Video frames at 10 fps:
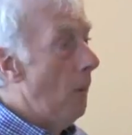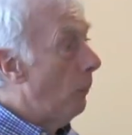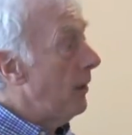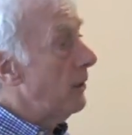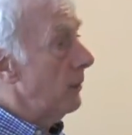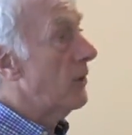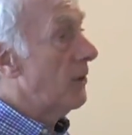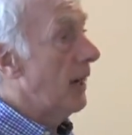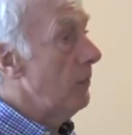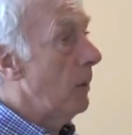We can do the
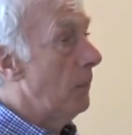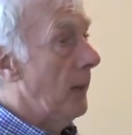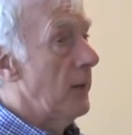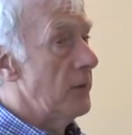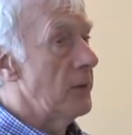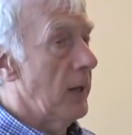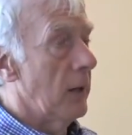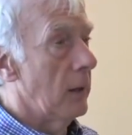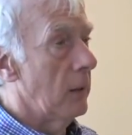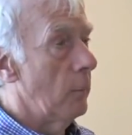same with Pearson's
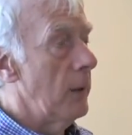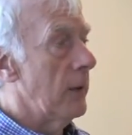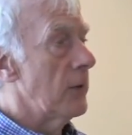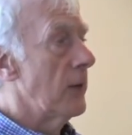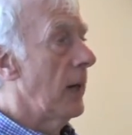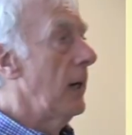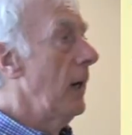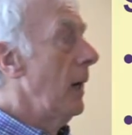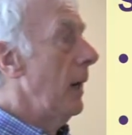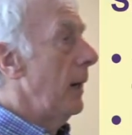R. We can say,
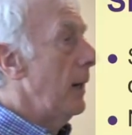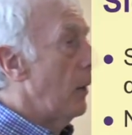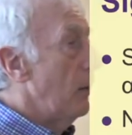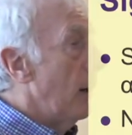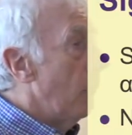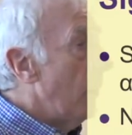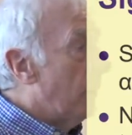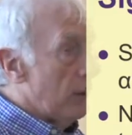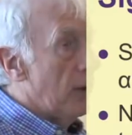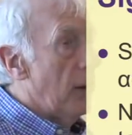you know, we've
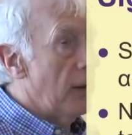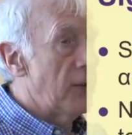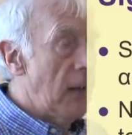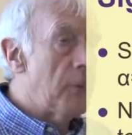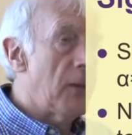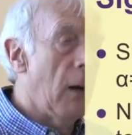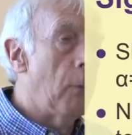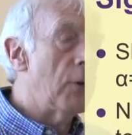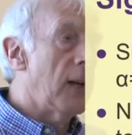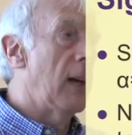got a, a
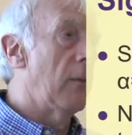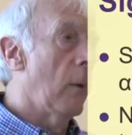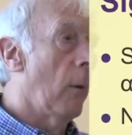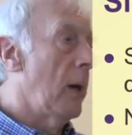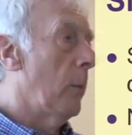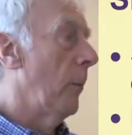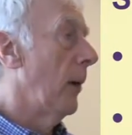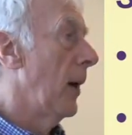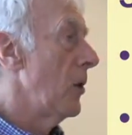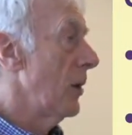subsample taken from a wider
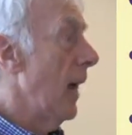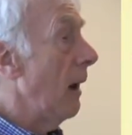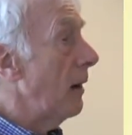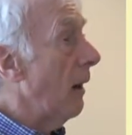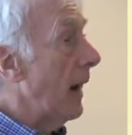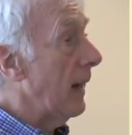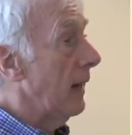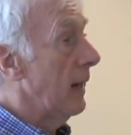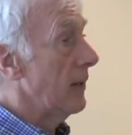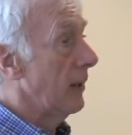population. How
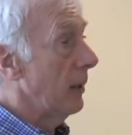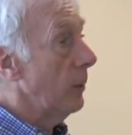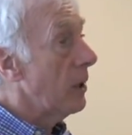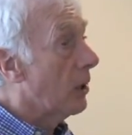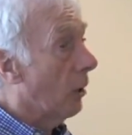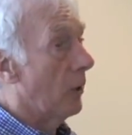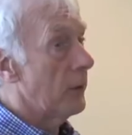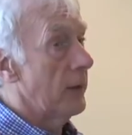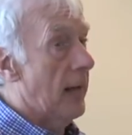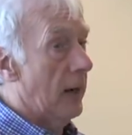likely is it that we
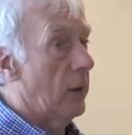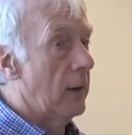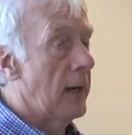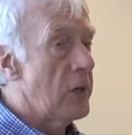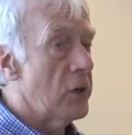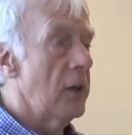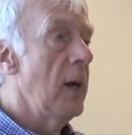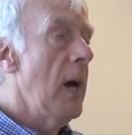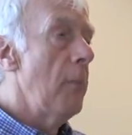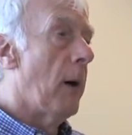got that correlation
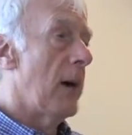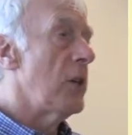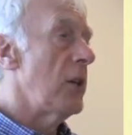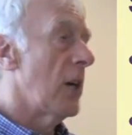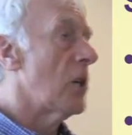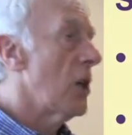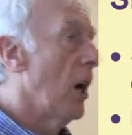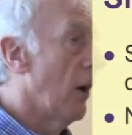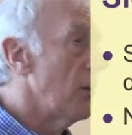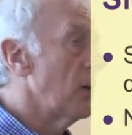by sheer
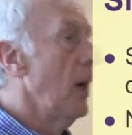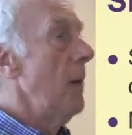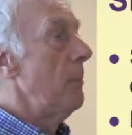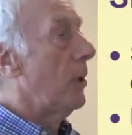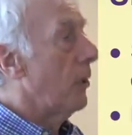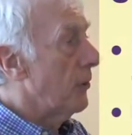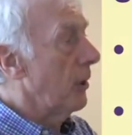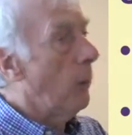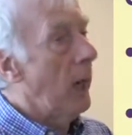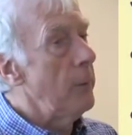chance because of
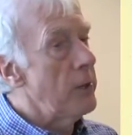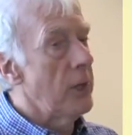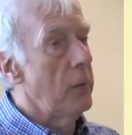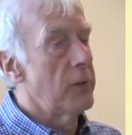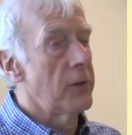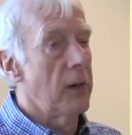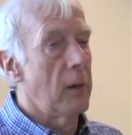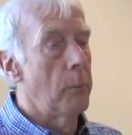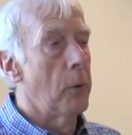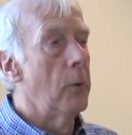the way we chose the
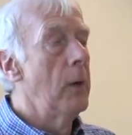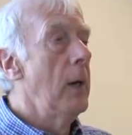sample?